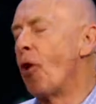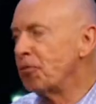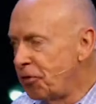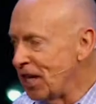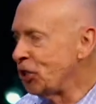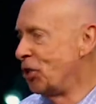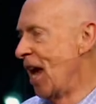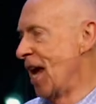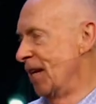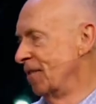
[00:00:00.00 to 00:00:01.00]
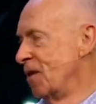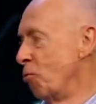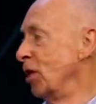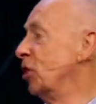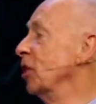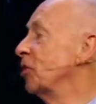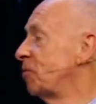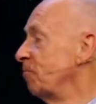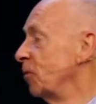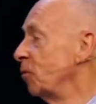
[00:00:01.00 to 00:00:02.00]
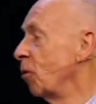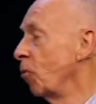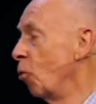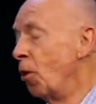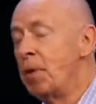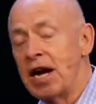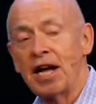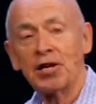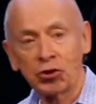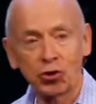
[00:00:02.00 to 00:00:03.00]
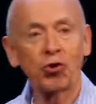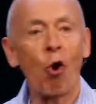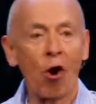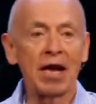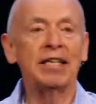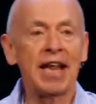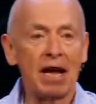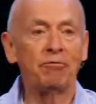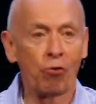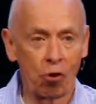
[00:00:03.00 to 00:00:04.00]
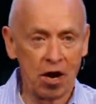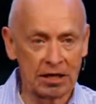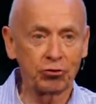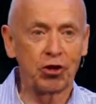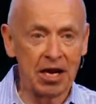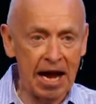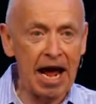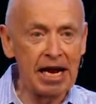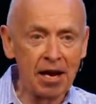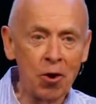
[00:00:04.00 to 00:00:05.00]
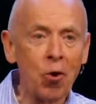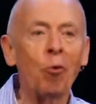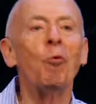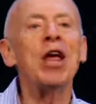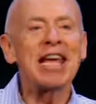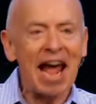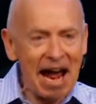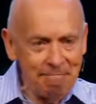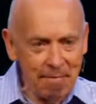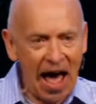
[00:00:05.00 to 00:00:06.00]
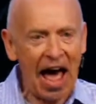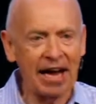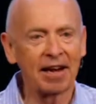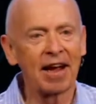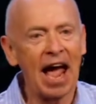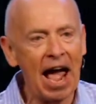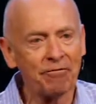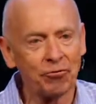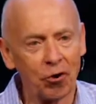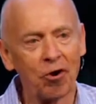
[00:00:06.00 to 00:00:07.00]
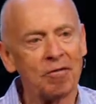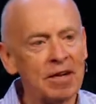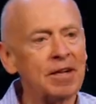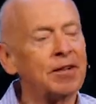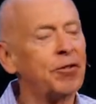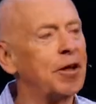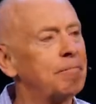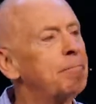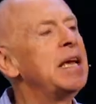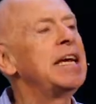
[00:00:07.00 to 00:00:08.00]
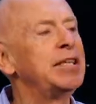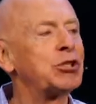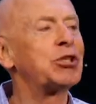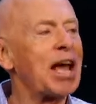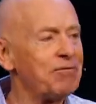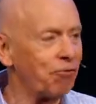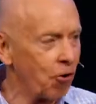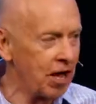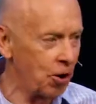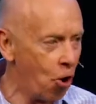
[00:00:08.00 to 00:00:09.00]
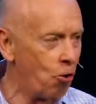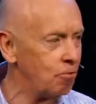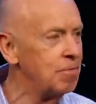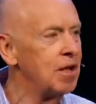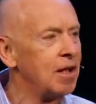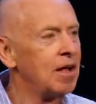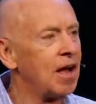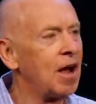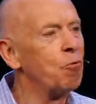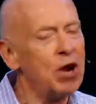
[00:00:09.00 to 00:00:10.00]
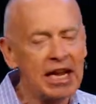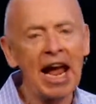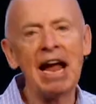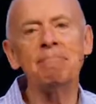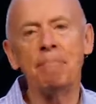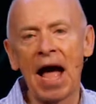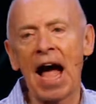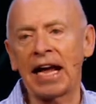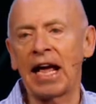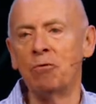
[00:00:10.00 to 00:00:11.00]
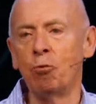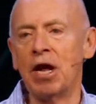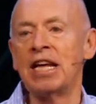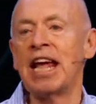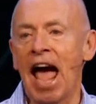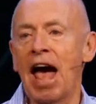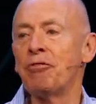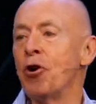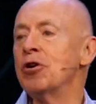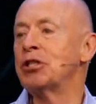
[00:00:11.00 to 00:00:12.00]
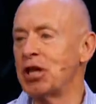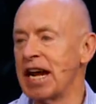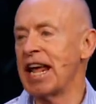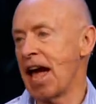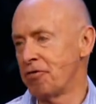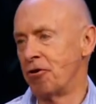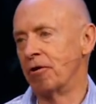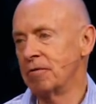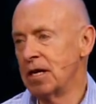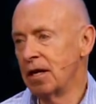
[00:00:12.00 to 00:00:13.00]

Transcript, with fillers: for this day, which is will be a historic day for us, the day we came back after the being safer at home, uh, we came back and we gathered together.